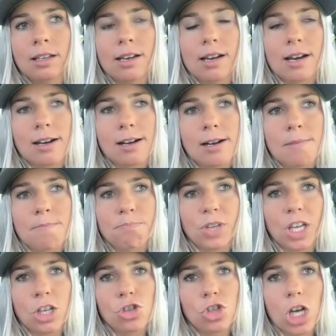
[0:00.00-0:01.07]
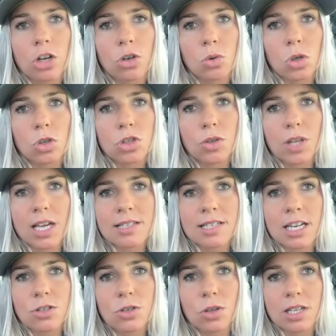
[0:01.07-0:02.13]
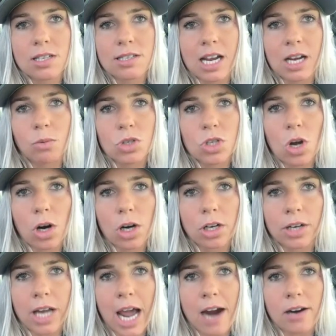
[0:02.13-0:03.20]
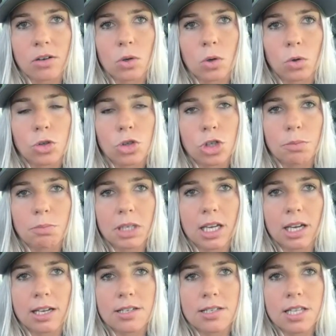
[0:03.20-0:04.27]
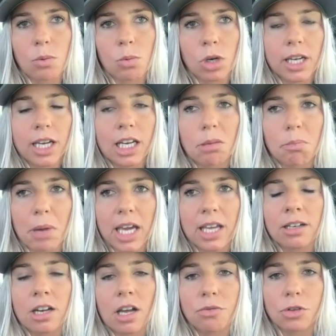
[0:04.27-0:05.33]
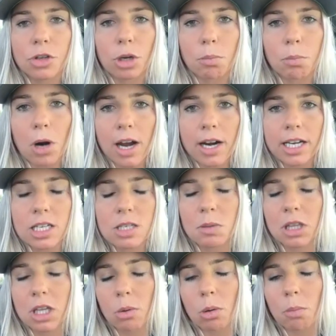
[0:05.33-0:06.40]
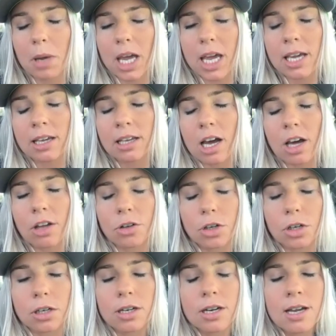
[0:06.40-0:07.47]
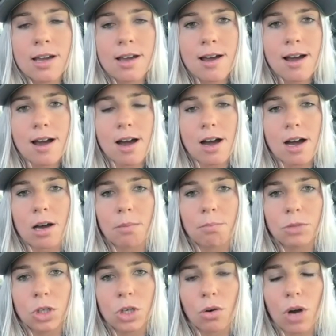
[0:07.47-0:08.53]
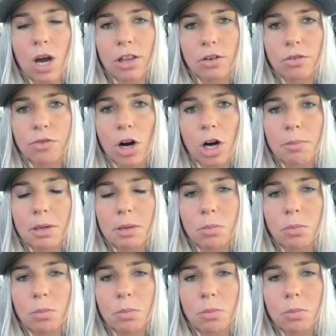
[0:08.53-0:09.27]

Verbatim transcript: Um, in general, 2008 2009 was hard on agriculture because they weren't getting paid enough for their products, but they were paying in other um, you know, other farm